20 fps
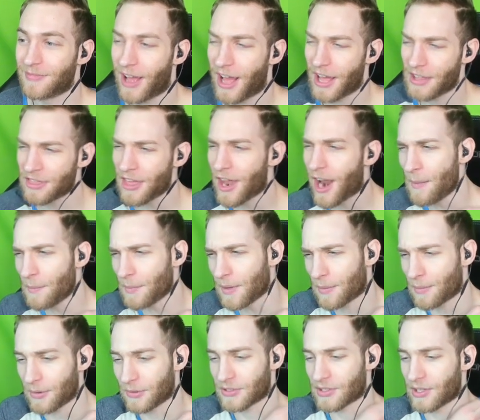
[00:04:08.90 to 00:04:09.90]
Ah. I thought I'm no,
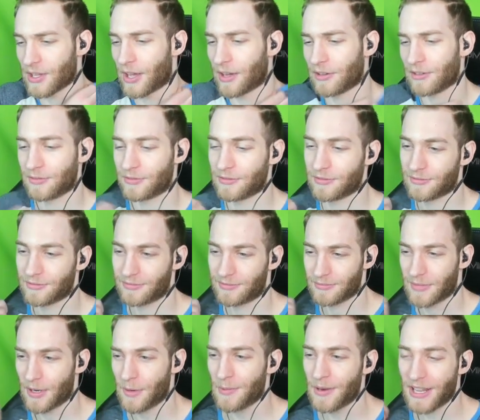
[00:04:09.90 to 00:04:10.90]
Caboose no, though. You're not getting
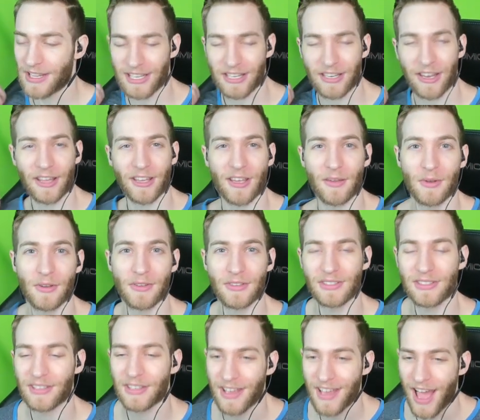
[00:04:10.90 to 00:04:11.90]
an Remember when I didn't like this Caboose?
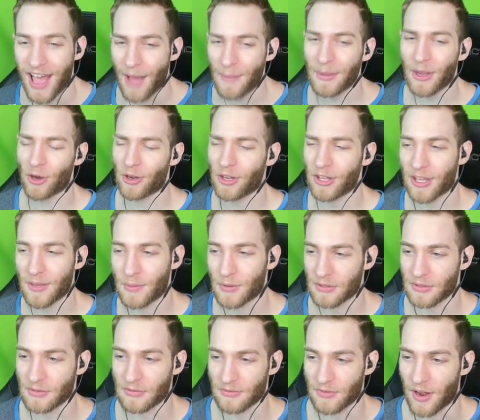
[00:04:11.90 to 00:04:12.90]
I mean, early
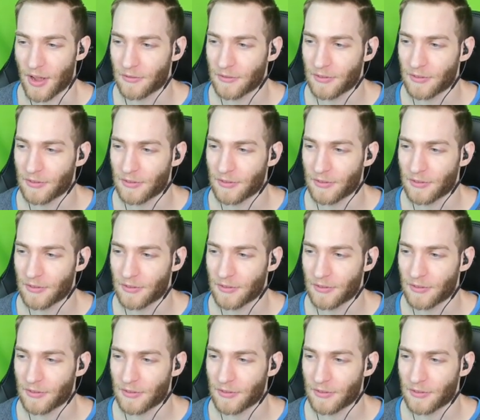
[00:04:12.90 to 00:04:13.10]
Caboose, Caboose was rough.